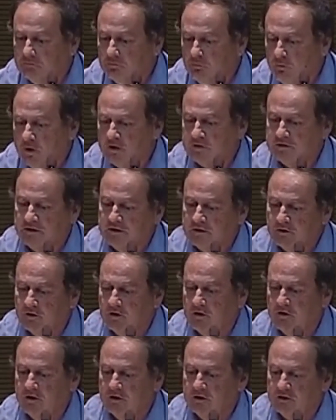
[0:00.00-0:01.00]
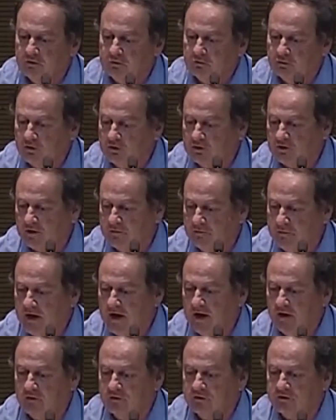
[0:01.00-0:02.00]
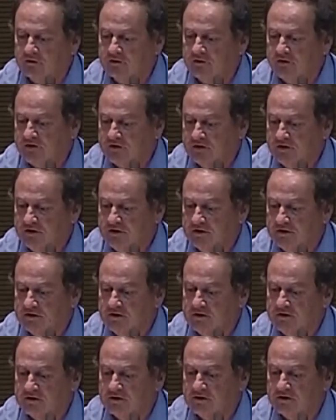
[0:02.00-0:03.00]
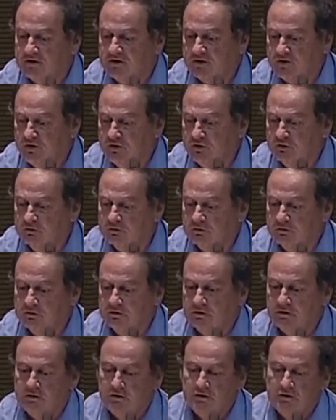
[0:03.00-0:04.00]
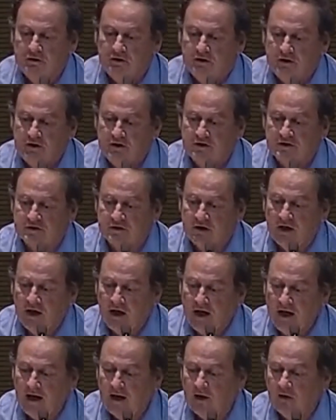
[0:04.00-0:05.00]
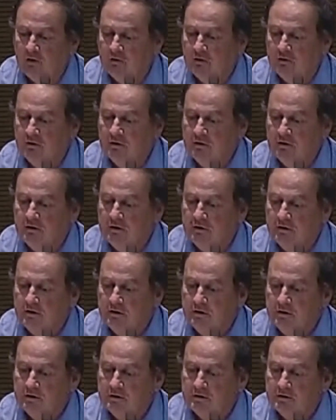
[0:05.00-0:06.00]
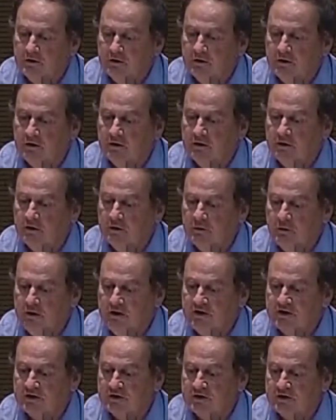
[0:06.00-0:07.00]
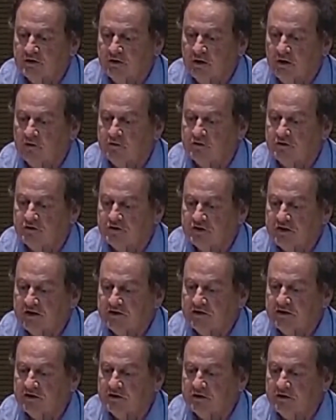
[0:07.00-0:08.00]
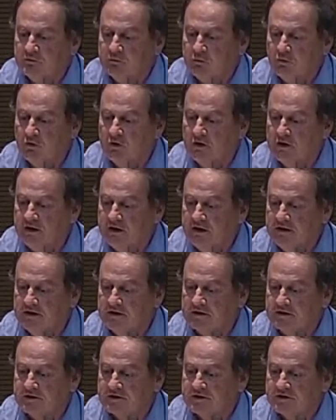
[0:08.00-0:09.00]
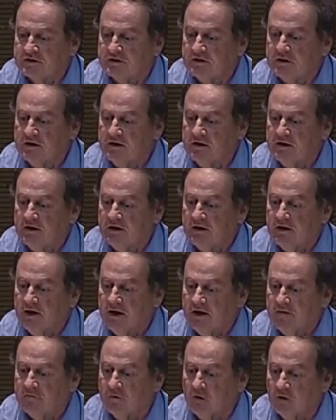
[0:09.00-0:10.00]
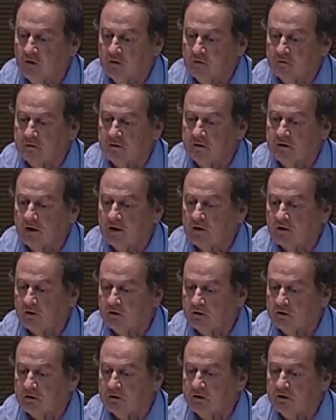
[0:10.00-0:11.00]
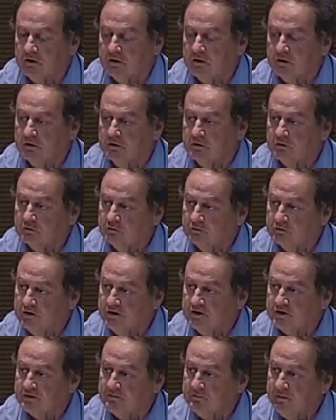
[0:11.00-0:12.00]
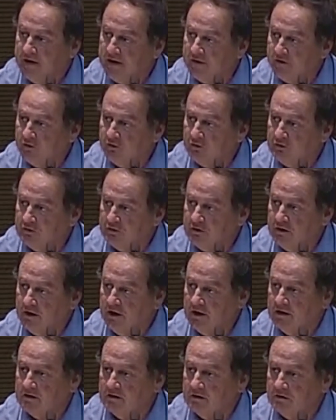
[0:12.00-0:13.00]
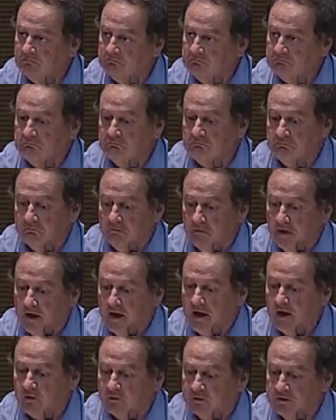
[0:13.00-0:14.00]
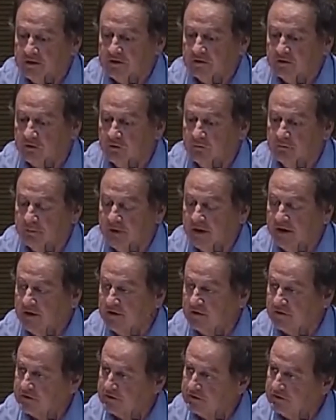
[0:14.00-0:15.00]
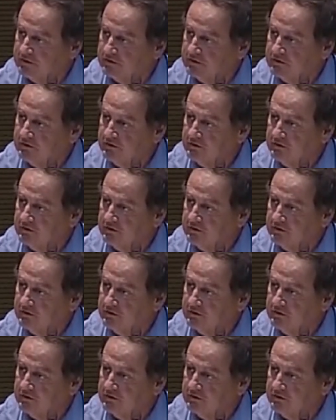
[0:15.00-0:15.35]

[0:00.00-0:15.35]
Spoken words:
What I'm going to talk about this year that it is new is how the risk of the Standard & Poor index evolved according to this method and how that compares